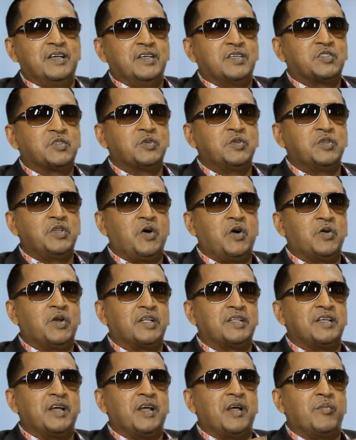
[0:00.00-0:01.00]
So now
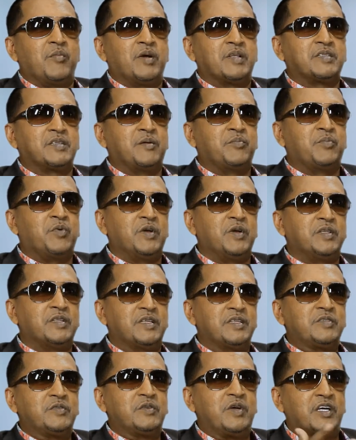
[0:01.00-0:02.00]
that I am at a point,
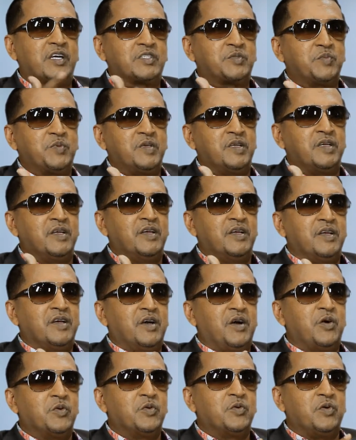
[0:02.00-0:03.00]
and you ask me
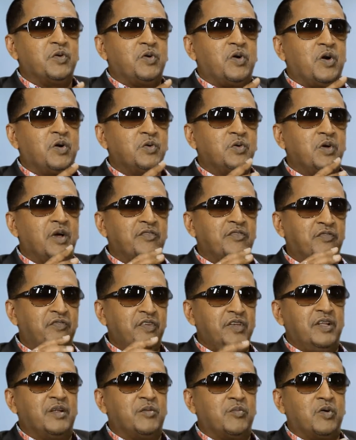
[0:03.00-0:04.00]
how do I
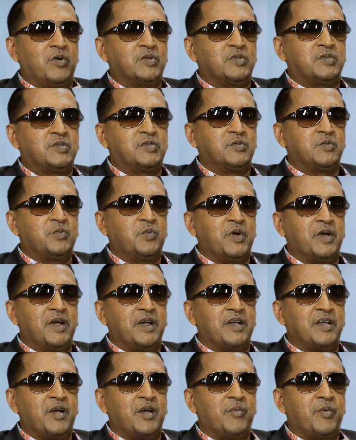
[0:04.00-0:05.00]
feel about where I
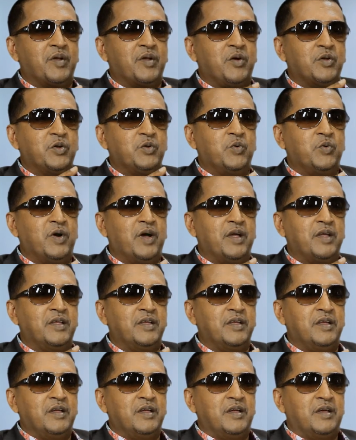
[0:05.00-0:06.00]
am and how do I
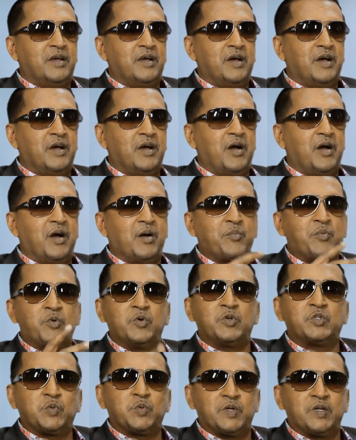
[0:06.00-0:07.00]

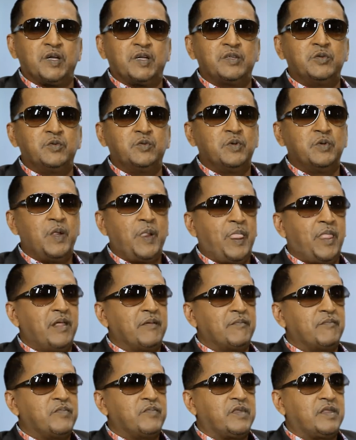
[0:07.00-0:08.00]
approach what I do,
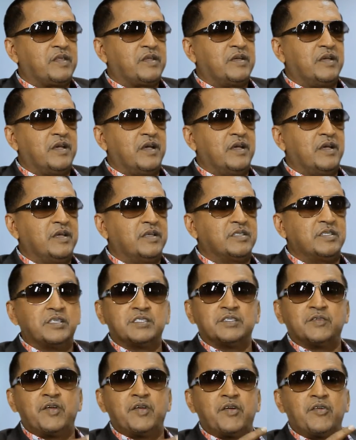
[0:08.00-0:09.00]
it's
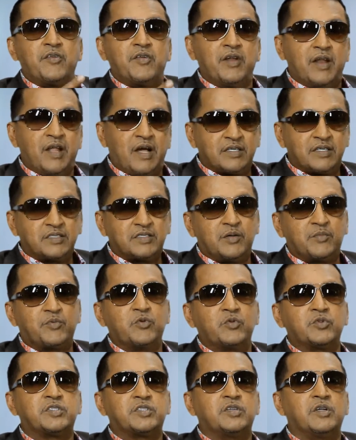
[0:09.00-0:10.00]
a very relaxed
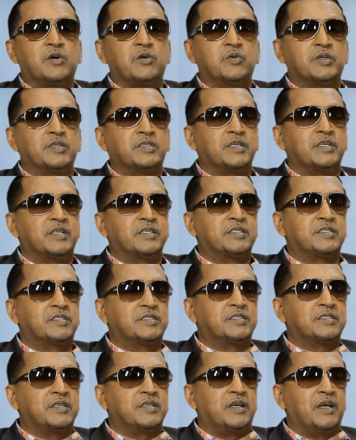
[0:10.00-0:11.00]
approach now.
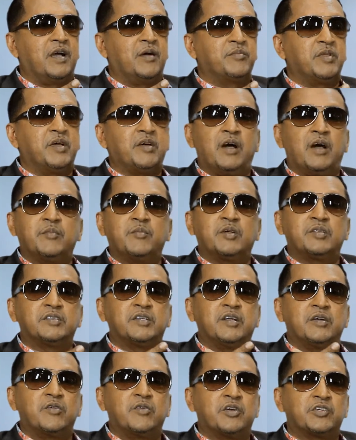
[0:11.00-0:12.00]
I'm not in
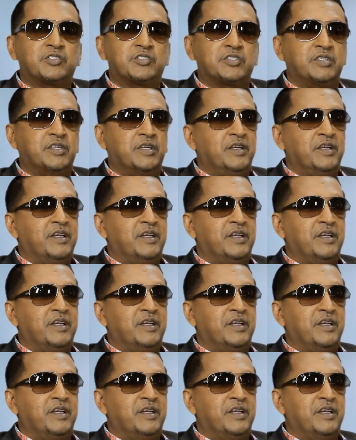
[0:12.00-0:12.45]
a rush.